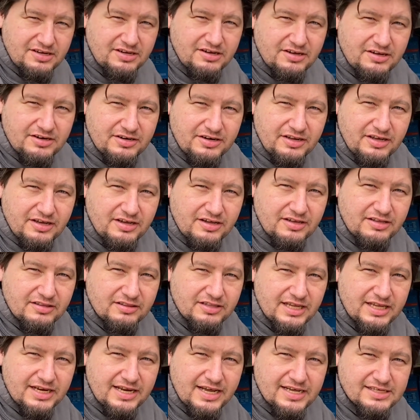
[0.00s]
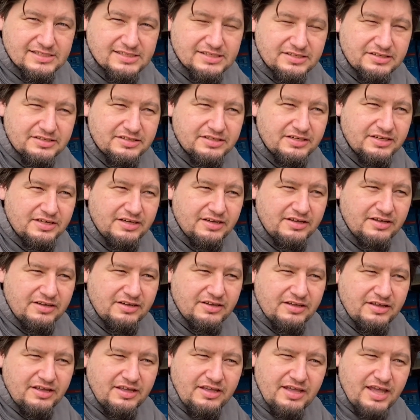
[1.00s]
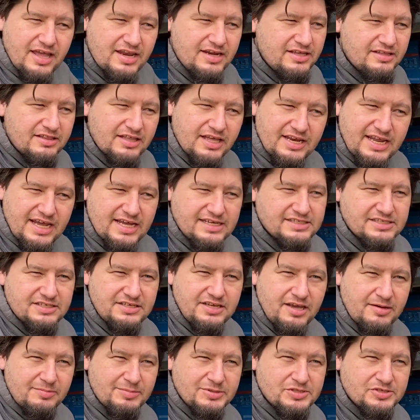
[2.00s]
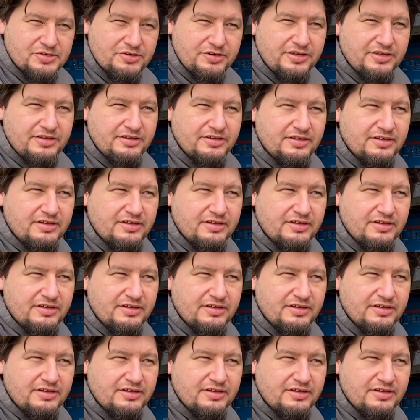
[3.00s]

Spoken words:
on lead acid, any lead acid chemistry,